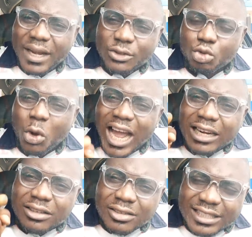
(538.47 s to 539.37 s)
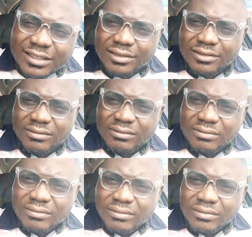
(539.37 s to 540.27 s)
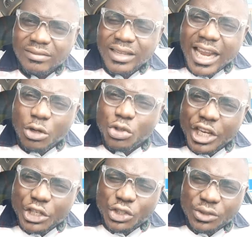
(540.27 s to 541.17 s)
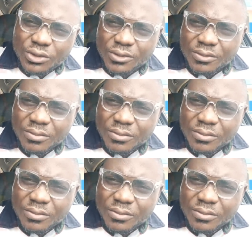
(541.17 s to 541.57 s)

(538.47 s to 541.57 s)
place to address education,